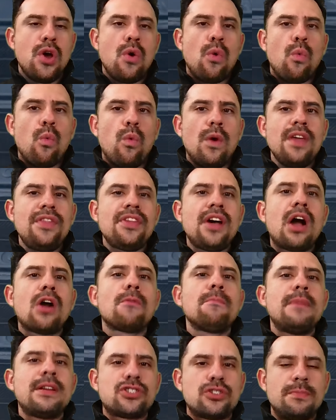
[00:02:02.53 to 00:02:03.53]
With our
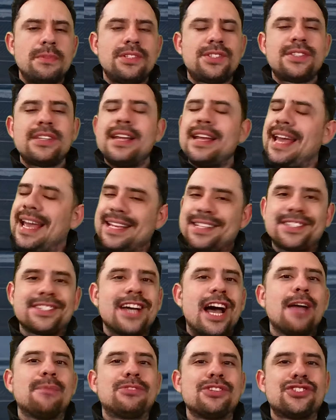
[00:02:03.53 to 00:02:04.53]
measurements, it's
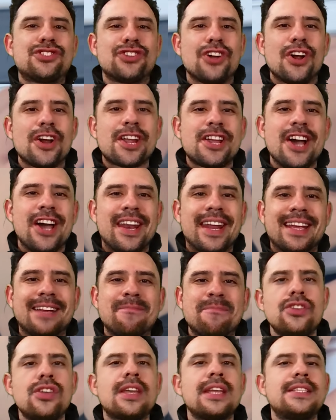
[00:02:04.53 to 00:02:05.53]
time to start cutting.
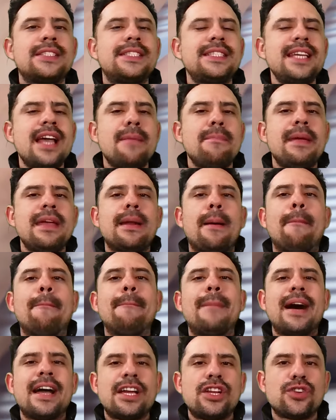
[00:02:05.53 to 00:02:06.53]
You can see I made a
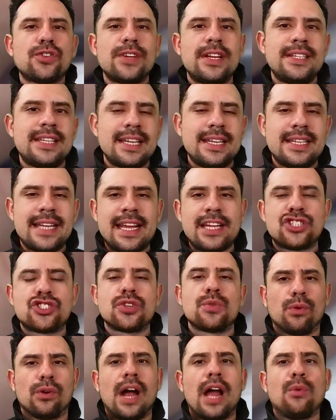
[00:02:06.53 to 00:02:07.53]
minor
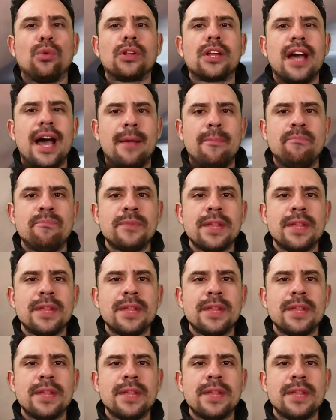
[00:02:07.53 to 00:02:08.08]
indentation where I will cut.